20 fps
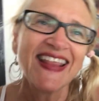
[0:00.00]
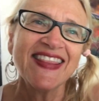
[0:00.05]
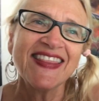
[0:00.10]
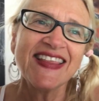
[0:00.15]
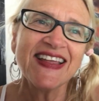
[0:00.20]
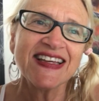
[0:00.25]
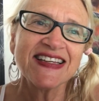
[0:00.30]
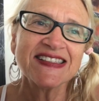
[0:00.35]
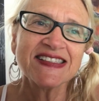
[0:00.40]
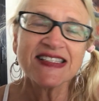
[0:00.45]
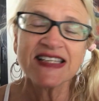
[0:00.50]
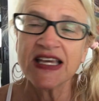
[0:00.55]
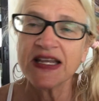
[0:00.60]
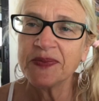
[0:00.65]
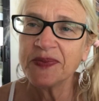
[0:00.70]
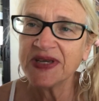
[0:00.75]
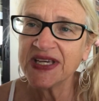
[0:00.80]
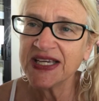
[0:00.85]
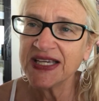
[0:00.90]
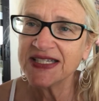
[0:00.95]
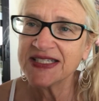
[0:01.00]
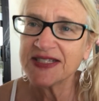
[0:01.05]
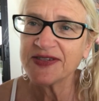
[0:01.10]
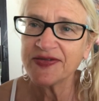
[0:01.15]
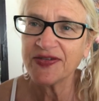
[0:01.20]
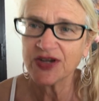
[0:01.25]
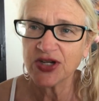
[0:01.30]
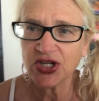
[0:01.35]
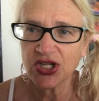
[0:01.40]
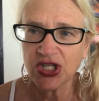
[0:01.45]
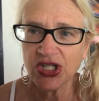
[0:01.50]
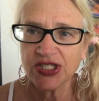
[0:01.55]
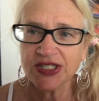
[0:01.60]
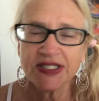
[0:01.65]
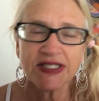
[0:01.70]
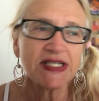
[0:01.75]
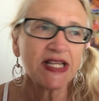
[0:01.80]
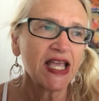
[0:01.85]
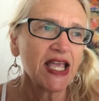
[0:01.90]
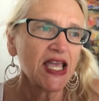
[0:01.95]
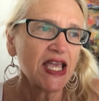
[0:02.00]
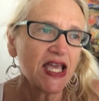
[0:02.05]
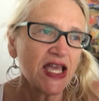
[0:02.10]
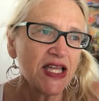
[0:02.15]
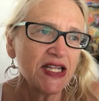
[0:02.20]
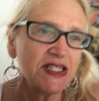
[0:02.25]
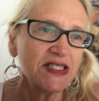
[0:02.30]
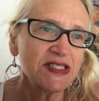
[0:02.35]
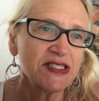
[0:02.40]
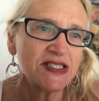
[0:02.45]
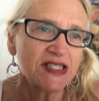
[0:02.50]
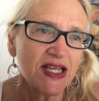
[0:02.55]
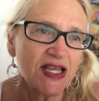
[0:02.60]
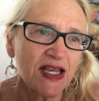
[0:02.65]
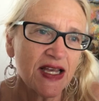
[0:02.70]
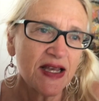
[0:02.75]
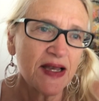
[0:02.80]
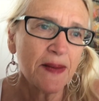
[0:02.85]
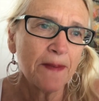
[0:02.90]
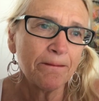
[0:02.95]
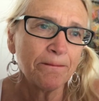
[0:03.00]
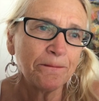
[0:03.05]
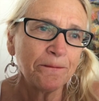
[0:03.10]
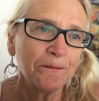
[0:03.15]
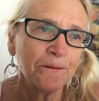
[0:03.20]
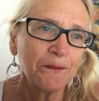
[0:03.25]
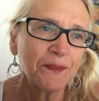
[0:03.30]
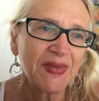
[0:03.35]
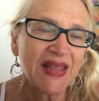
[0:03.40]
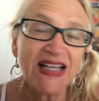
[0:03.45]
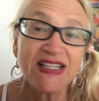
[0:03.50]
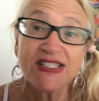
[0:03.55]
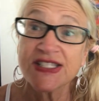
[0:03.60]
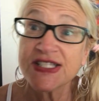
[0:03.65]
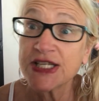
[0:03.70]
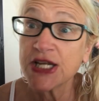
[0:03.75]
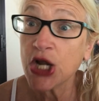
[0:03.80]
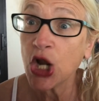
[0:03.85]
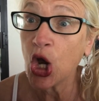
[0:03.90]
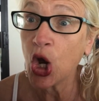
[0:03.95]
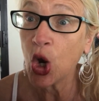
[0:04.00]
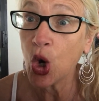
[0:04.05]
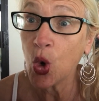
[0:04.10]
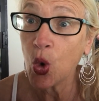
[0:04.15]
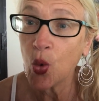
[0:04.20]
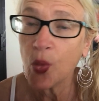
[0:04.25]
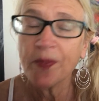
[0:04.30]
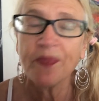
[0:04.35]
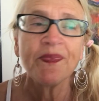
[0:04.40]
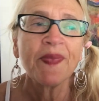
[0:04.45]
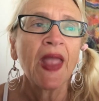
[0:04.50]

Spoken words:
Things can be difficult and slow.